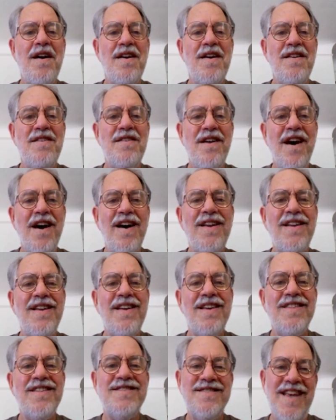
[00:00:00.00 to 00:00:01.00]
Not
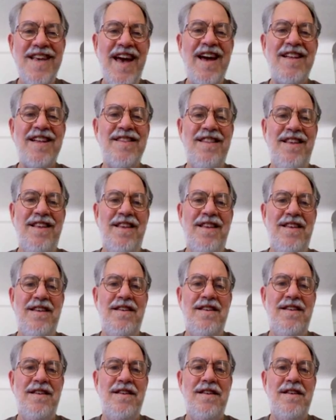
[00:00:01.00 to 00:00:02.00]
exactly.
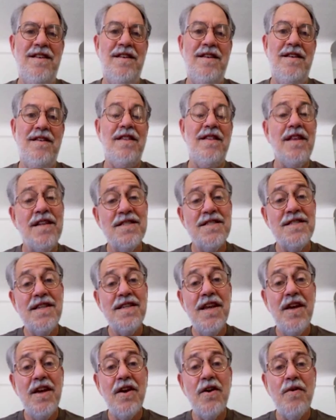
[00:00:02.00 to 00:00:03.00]
See
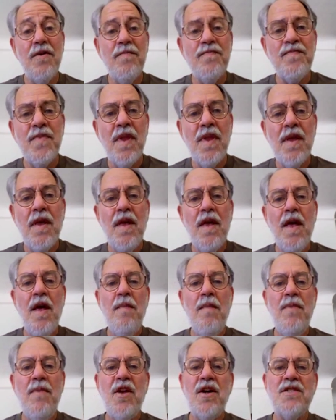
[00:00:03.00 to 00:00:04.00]
here,
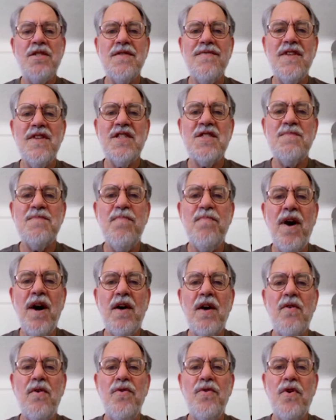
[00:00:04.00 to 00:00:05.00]
because of this spot
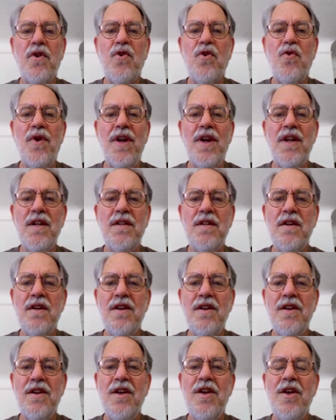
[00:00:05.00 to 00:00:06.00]
on your credit,
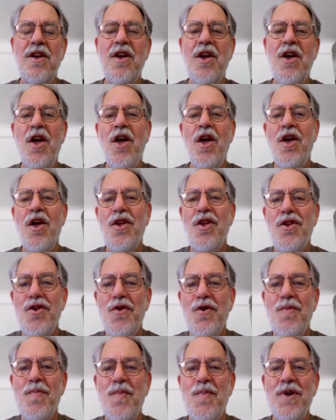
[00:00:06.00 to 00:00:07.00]

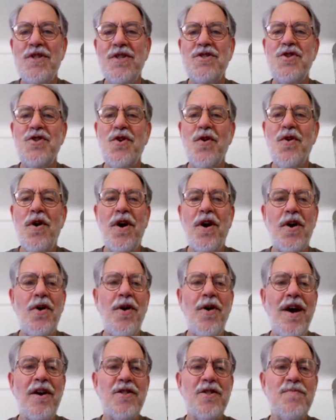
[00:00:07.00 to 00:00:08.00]
you missed your auto
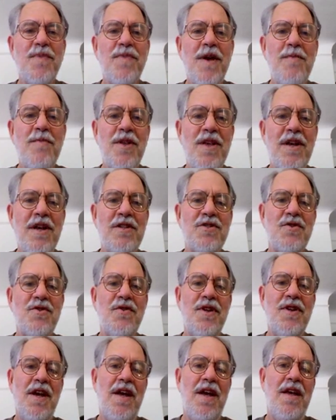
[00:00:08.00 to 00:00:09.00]
house payment
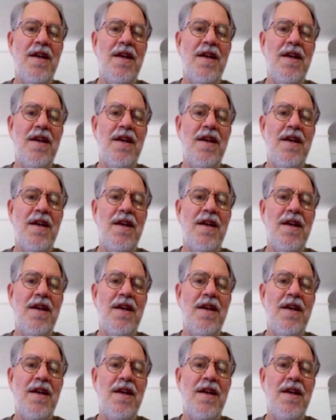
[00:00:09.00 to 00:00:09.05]
yesterday.